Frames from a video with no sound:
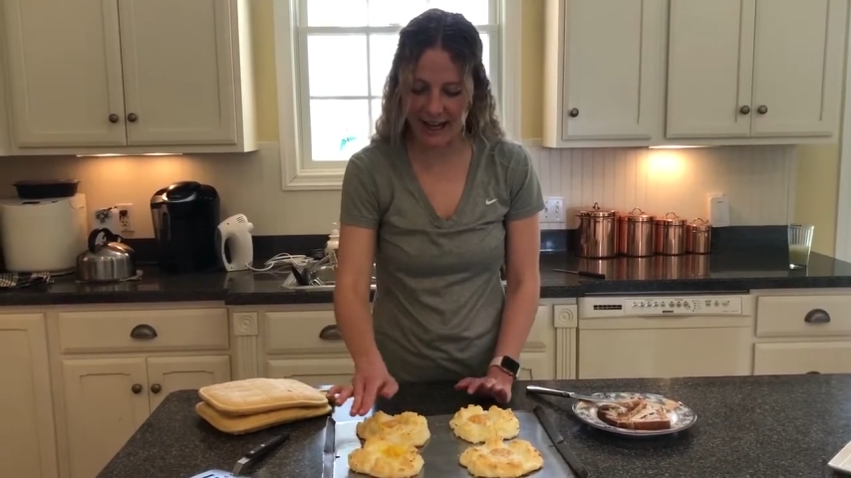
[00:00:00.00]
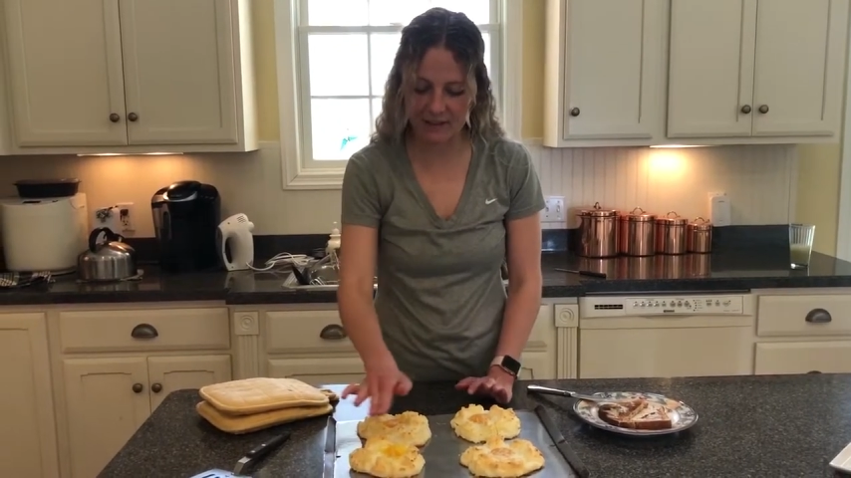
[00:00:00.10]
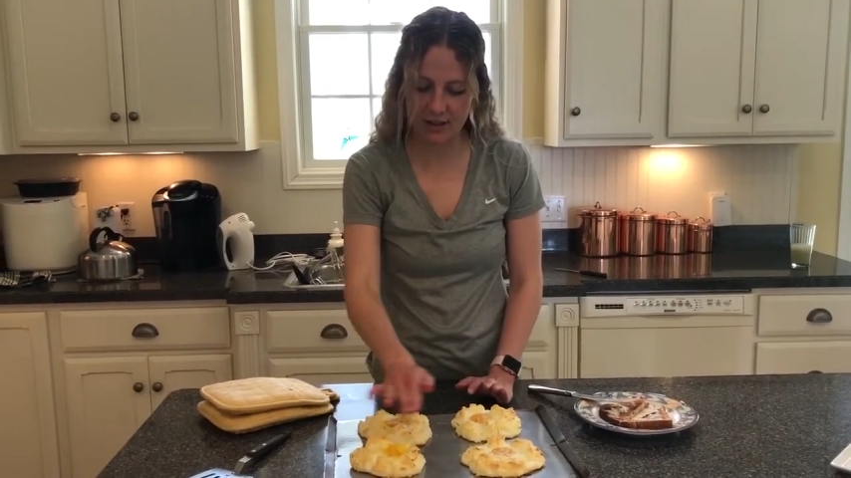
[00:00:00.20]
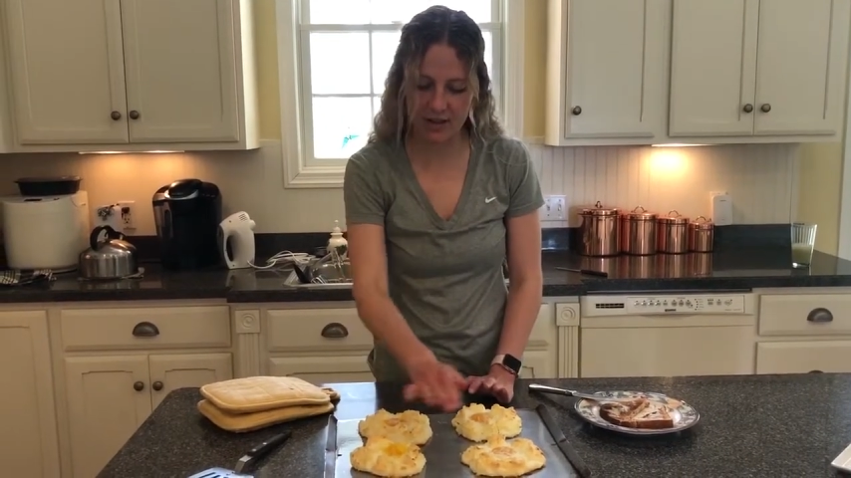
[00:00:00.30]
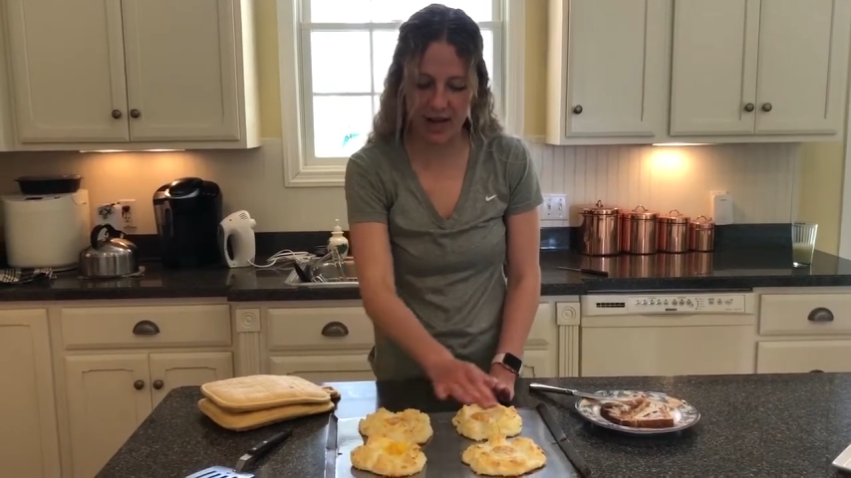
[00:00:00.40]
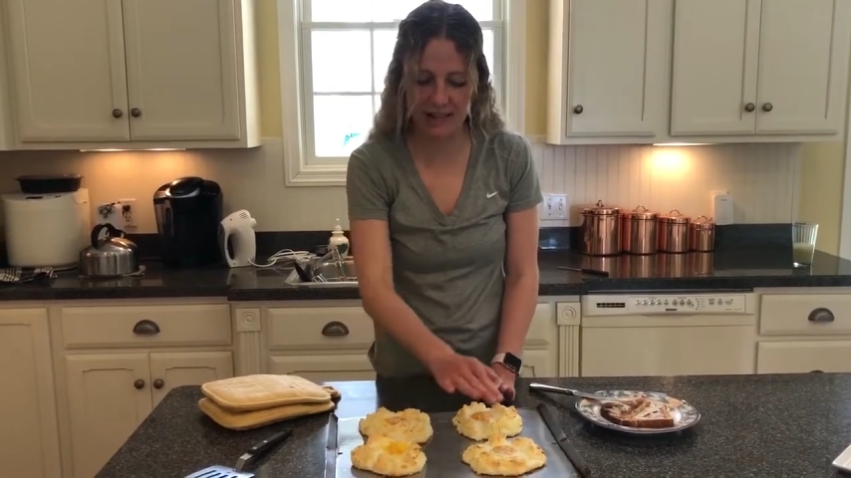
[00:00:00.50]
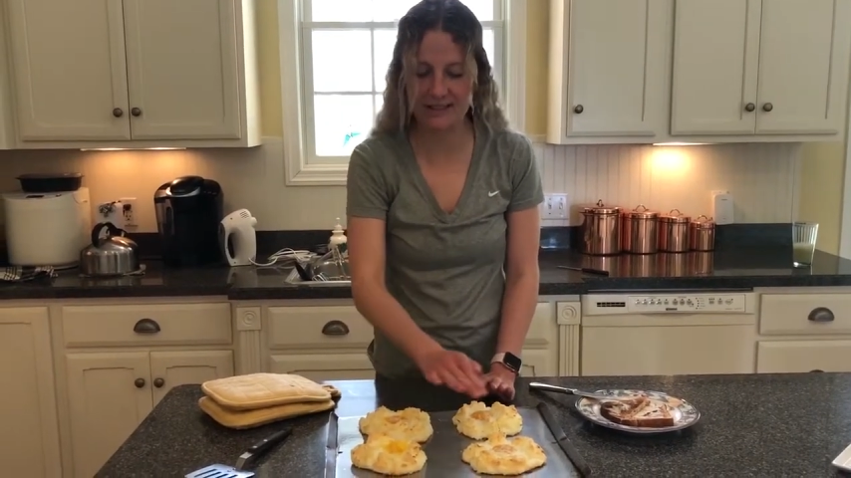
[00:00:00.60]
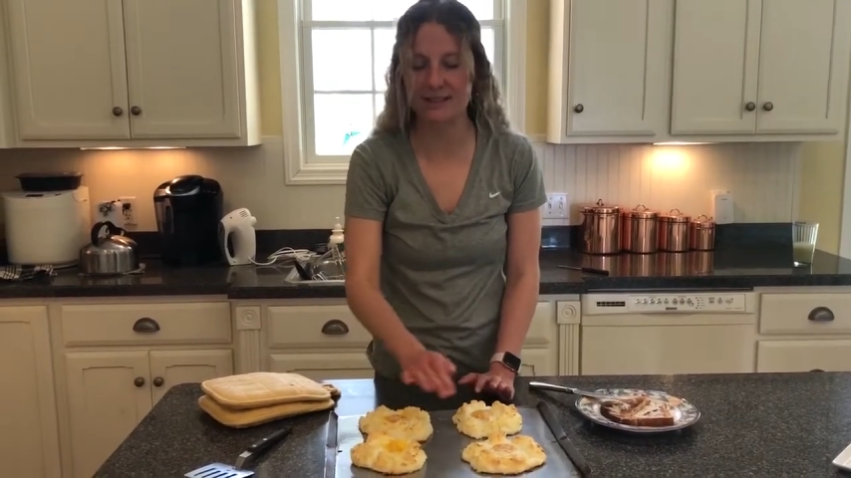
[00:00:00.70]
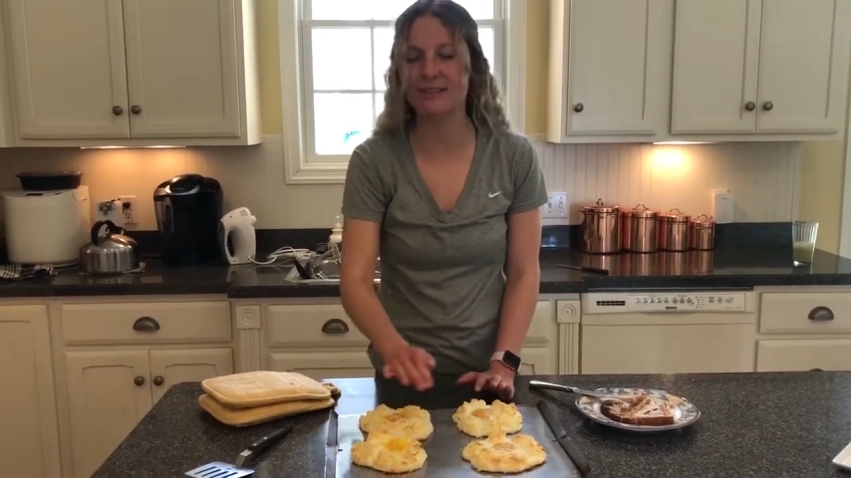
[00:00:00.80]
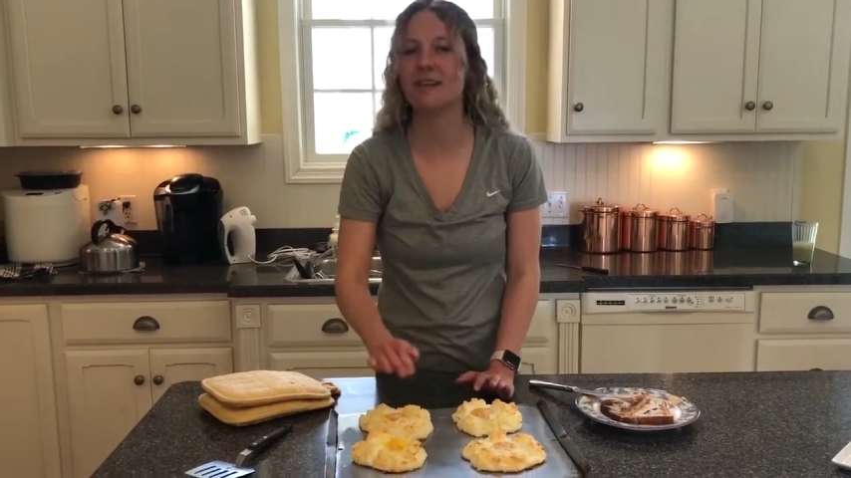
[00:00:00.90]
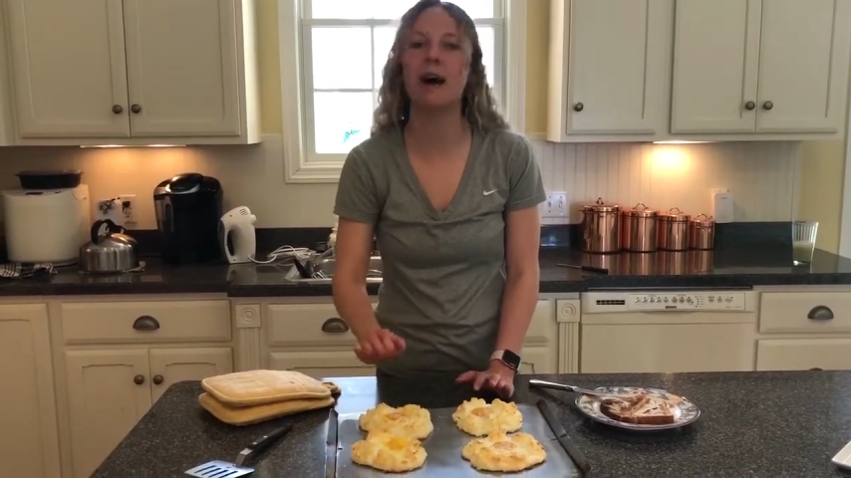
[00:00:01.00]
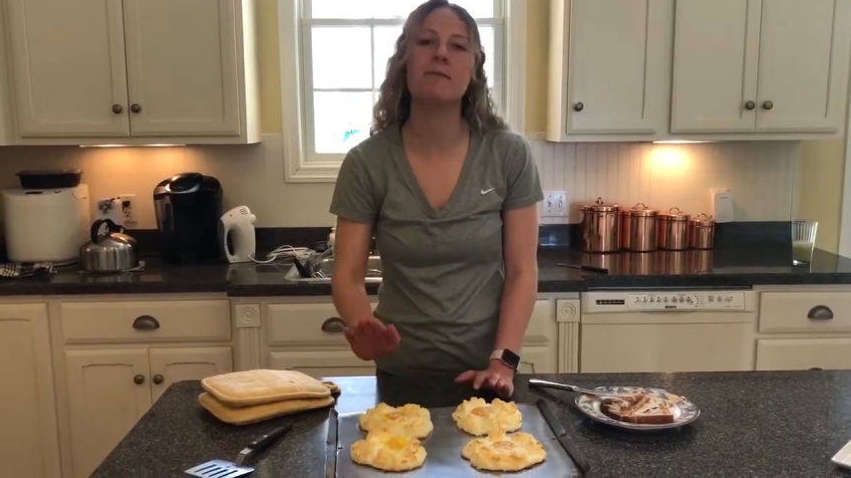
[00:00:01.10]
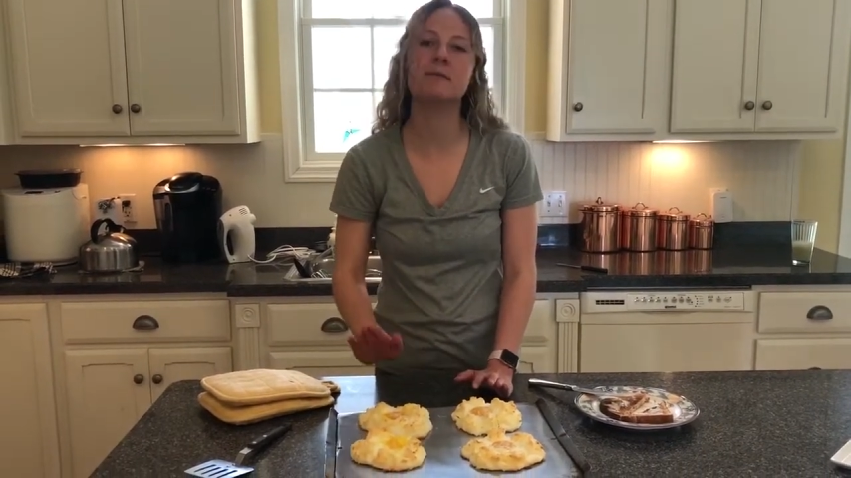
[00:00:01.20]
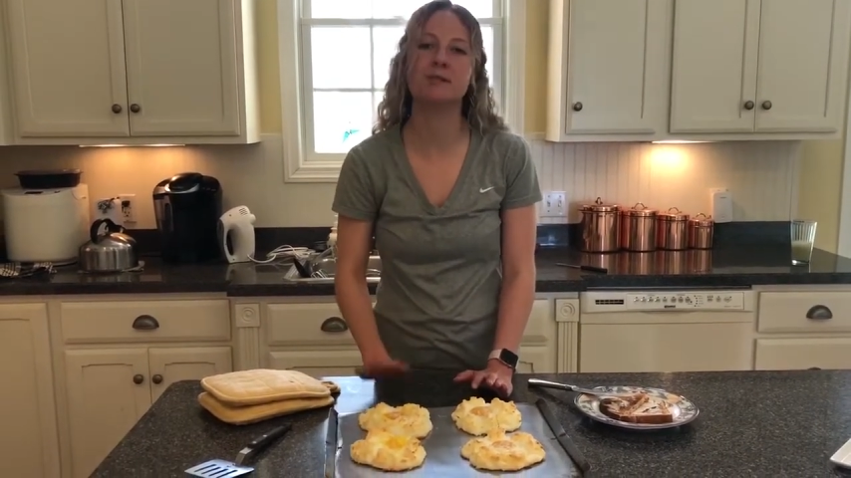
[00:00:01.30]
have a gloss on the top.